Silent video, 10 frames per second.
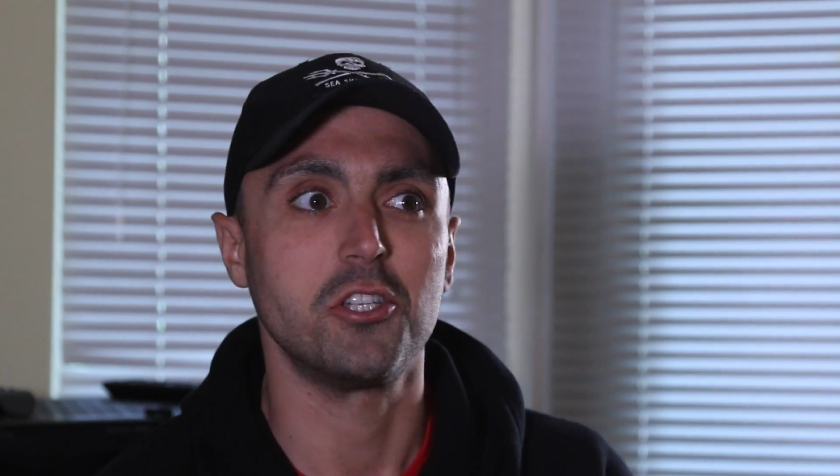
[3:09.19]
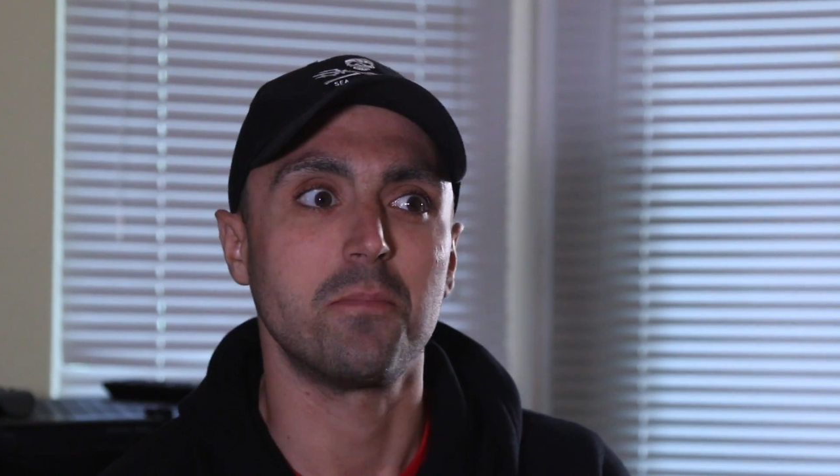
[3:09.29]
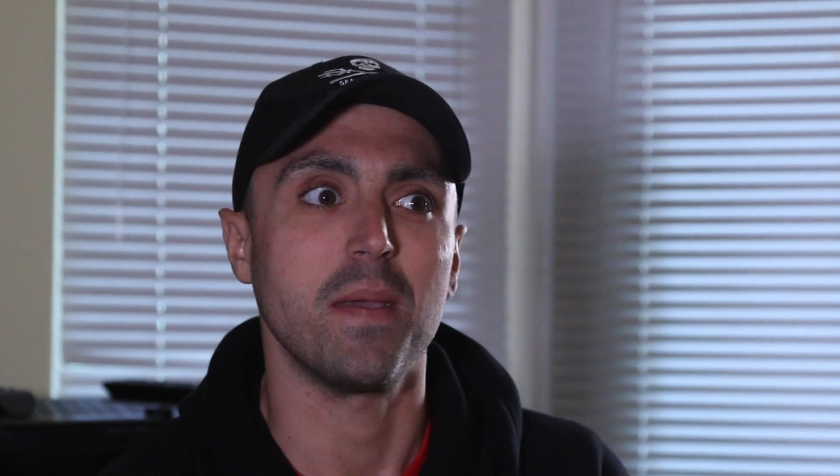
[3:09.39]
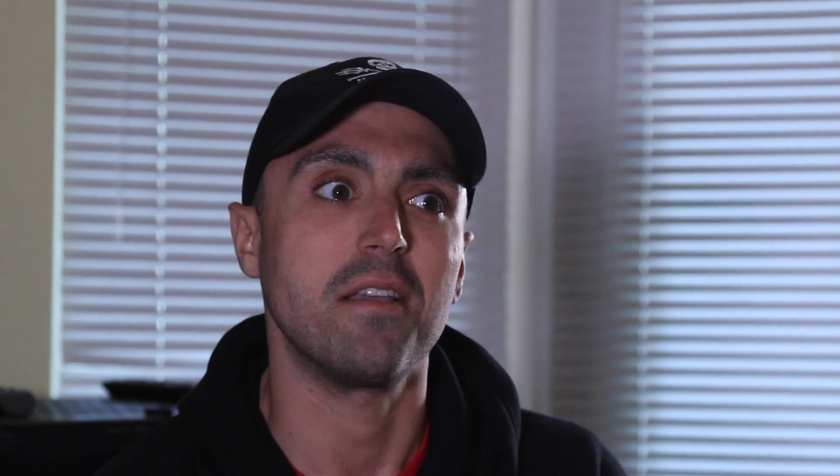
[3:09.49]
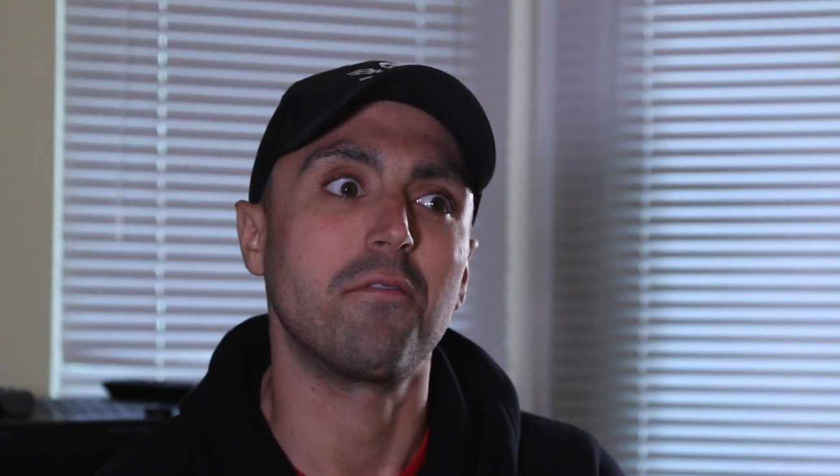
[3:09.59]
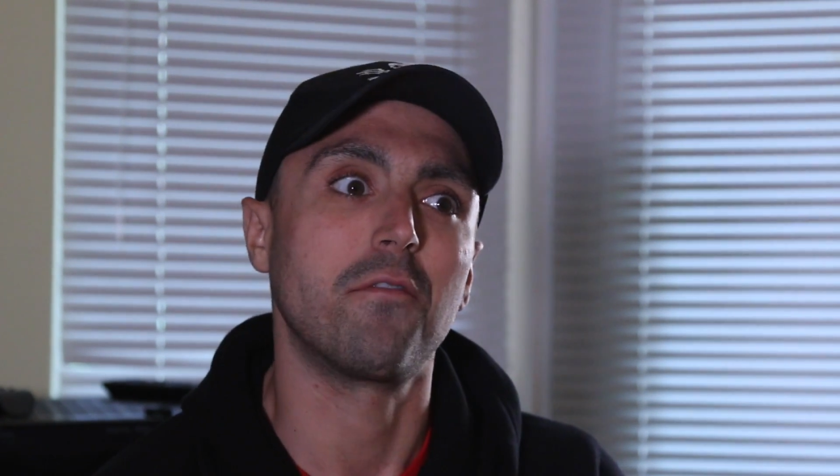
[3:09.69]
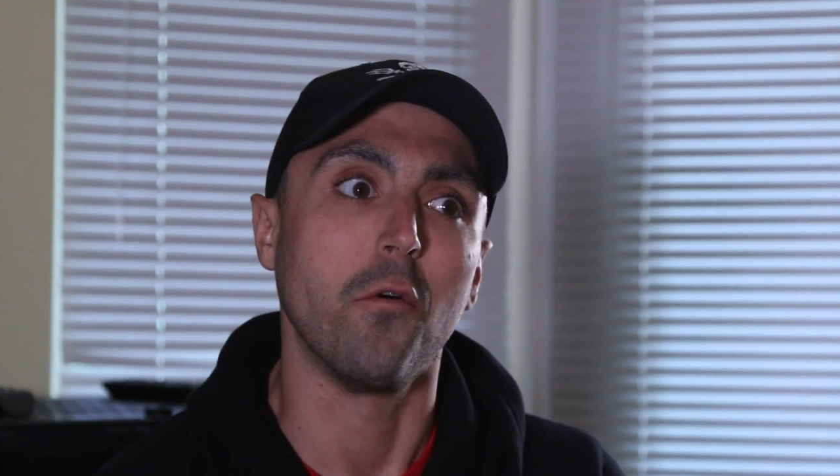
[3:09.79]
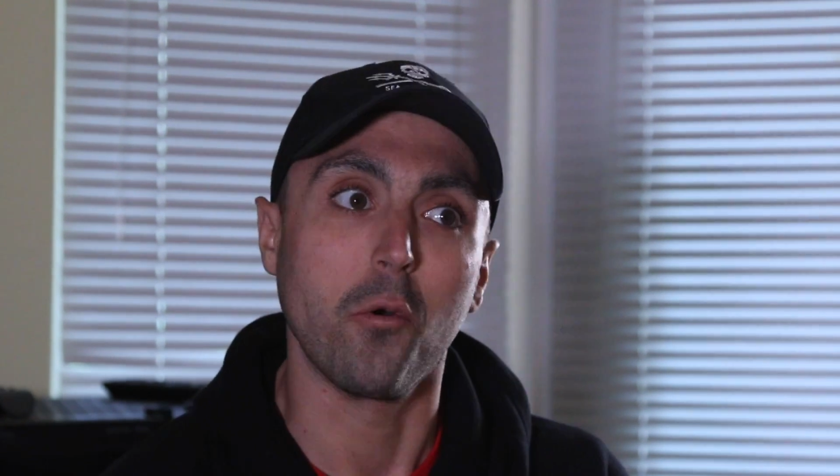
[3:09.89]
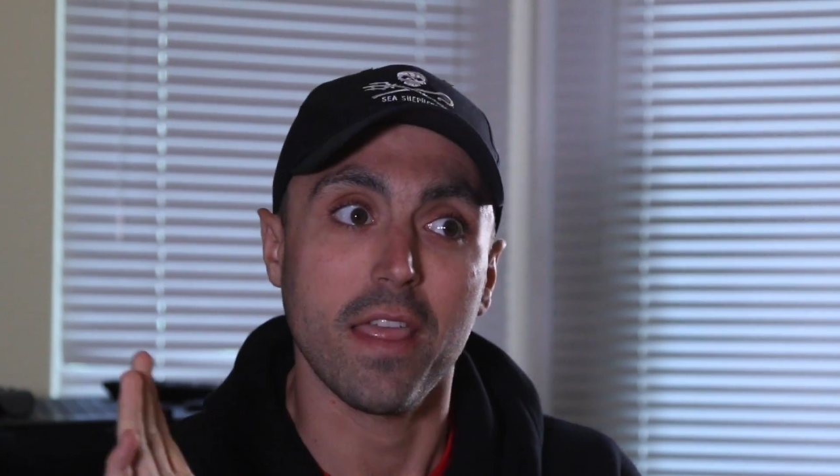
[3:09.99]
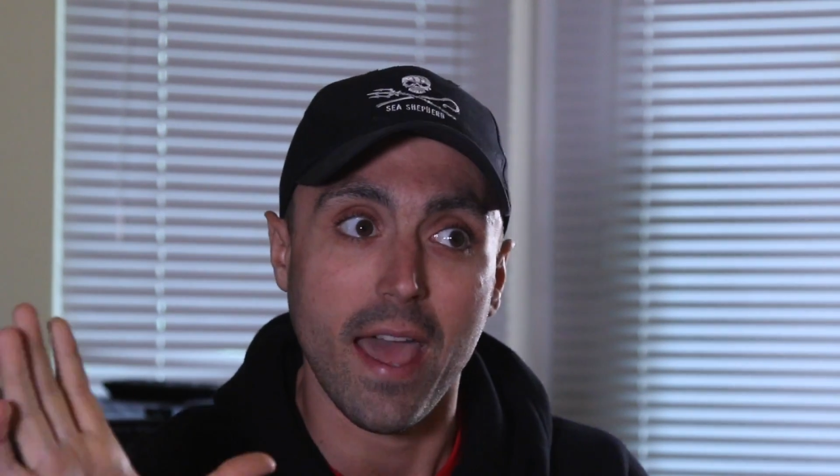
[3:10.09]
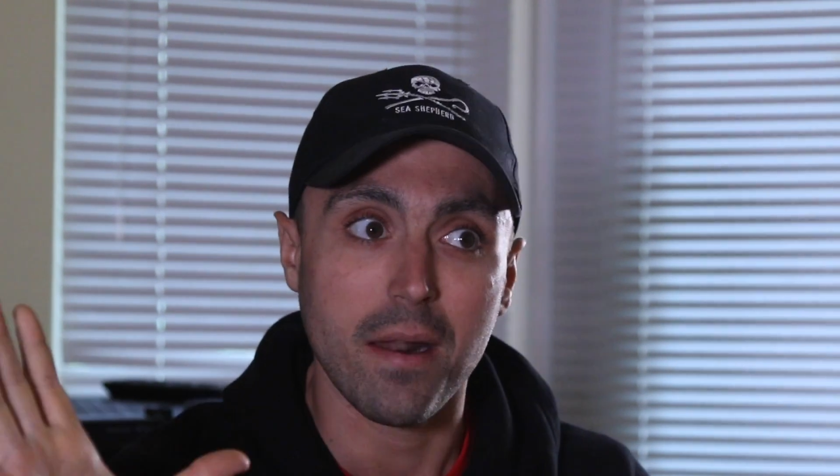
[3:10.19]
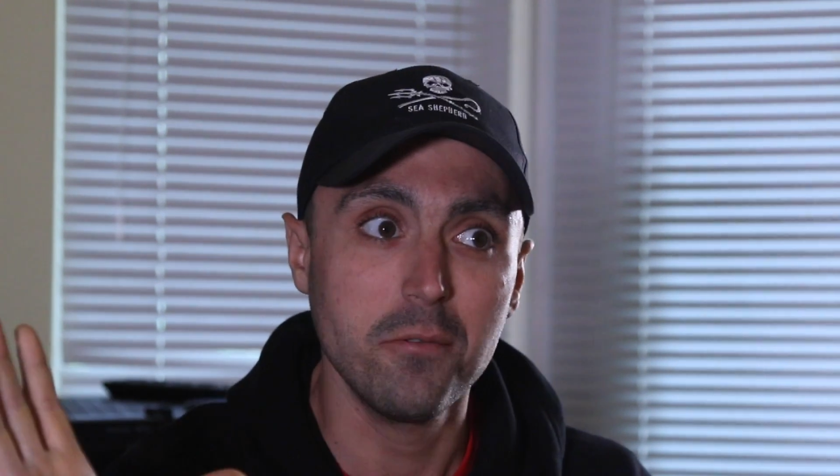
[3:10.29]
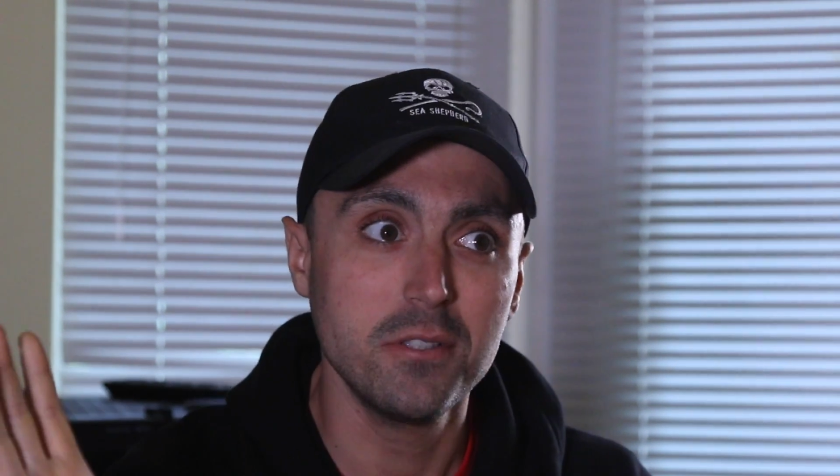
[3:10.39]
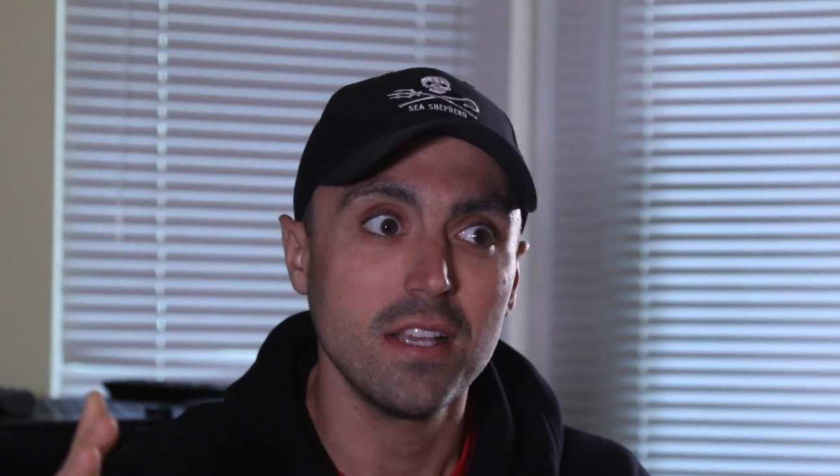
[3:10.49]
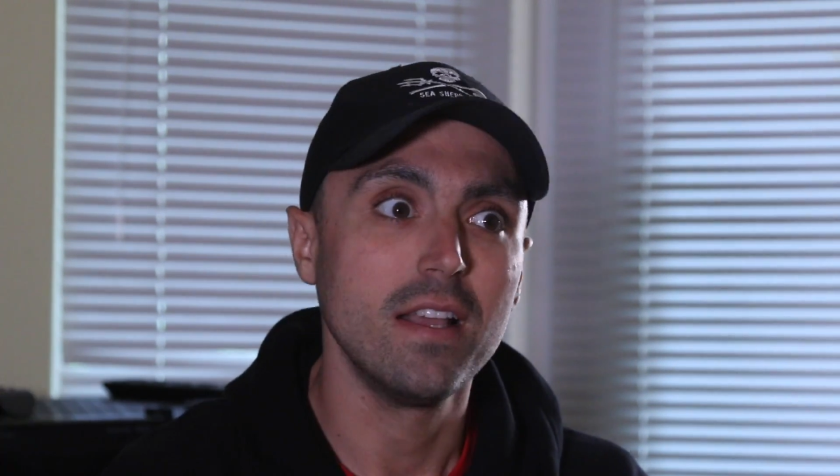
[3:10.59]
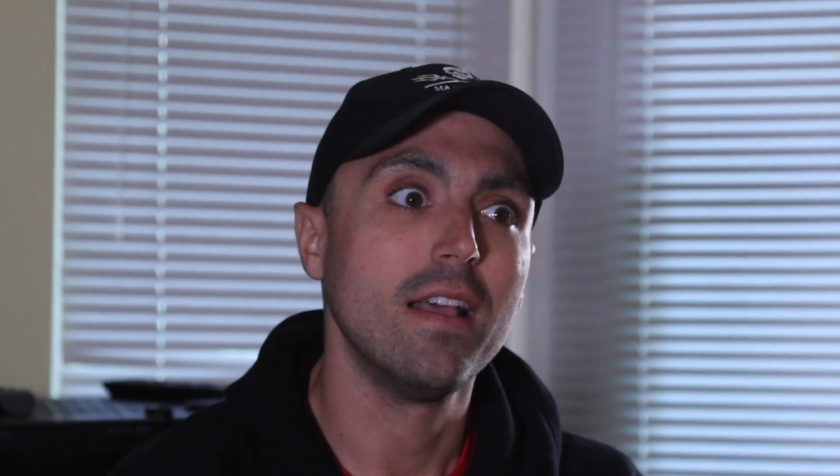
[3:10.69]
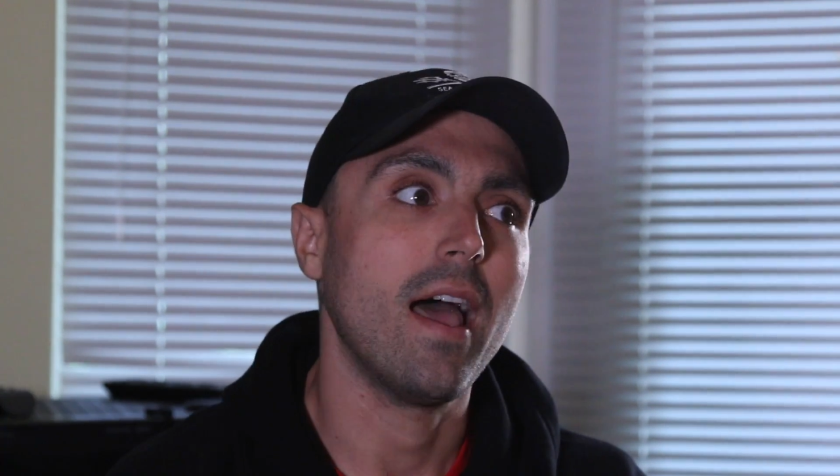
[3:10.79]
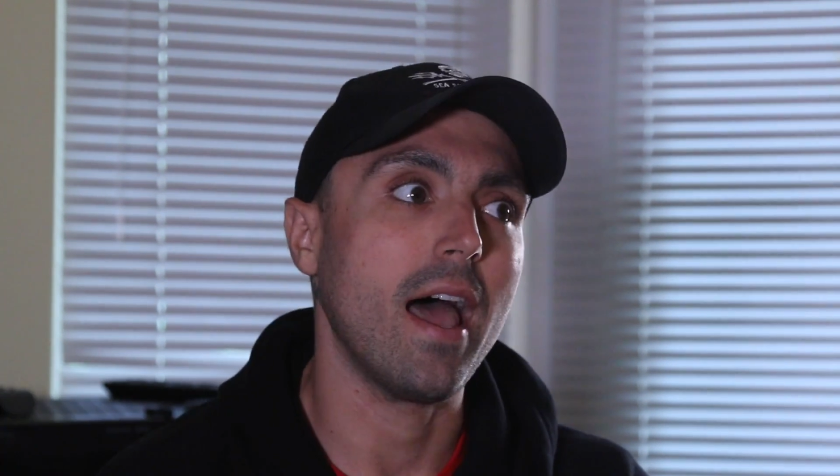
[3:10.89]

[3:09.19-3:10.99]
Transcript: you speak for the animals. Yeah.